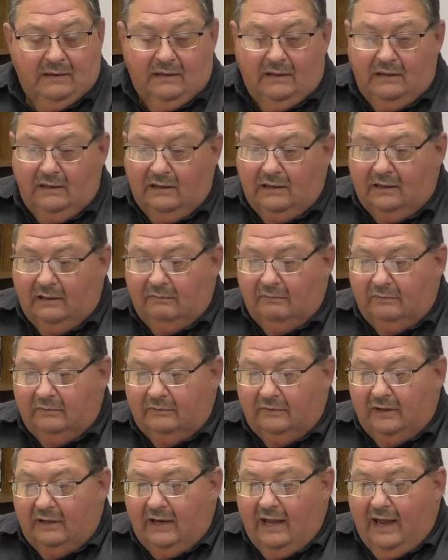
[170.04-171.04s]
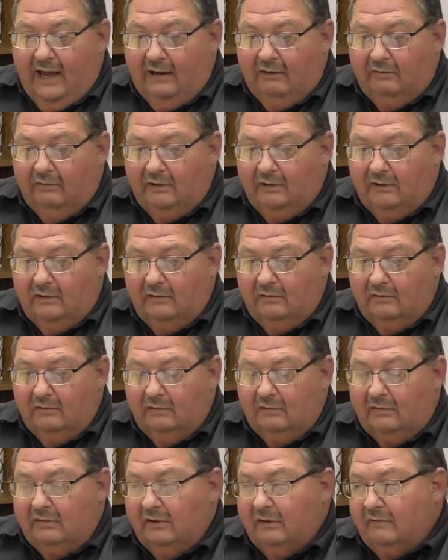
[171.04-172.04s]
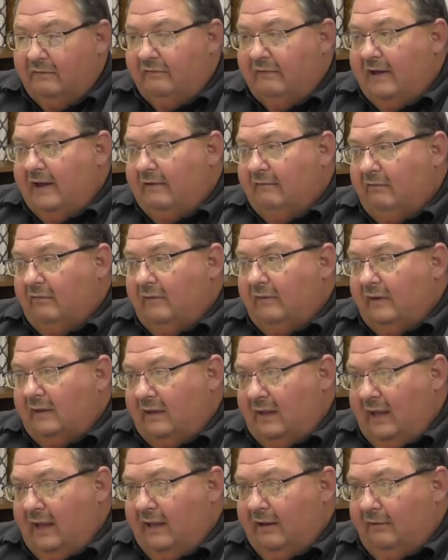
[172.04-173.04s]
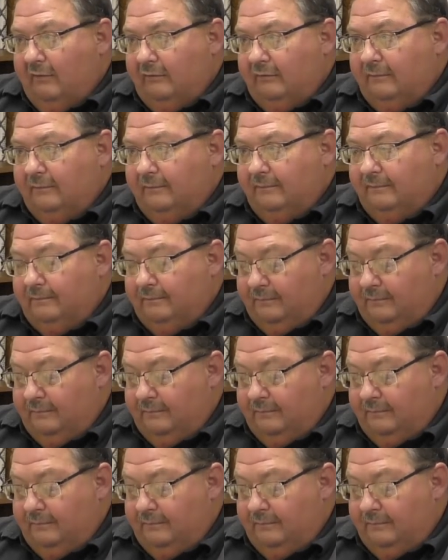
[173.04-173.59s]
and it was inaccurate to the favor of the town.